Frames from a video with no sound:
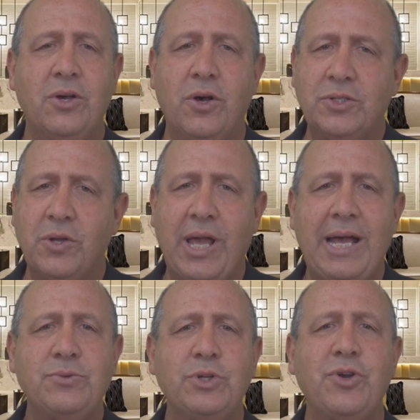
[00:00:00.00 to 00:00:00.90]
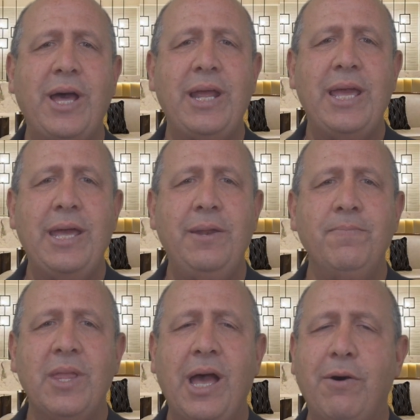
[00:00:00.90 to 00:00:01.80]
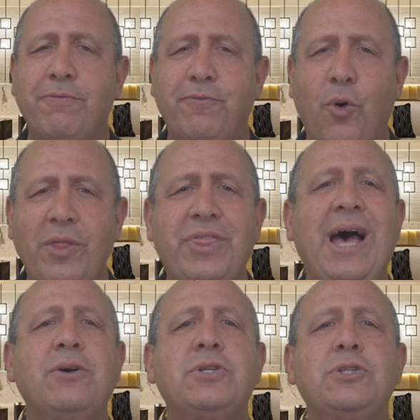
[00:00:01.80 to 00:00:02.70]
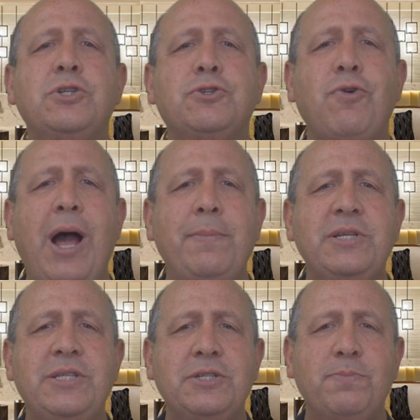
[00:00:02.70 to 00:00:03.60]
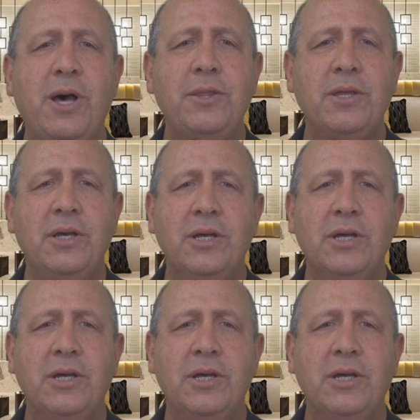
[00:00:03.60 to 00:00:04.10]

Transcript: Also, guys, we're trying to hit uh, 4,000 subscribers this month.